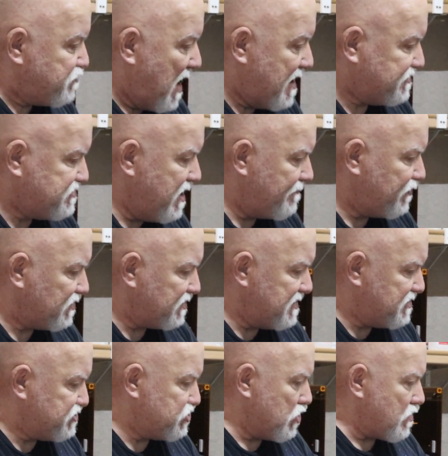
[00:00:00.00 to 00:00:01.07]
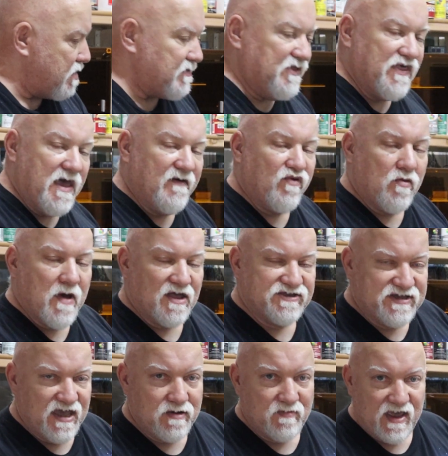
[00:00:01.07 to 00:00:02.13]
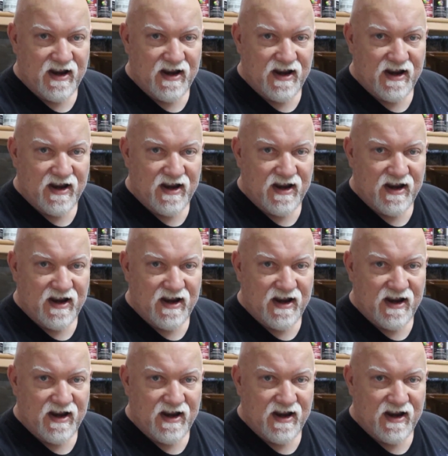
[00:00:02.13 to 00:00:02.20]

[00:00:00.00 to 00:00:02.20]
I typically cure everything for about 10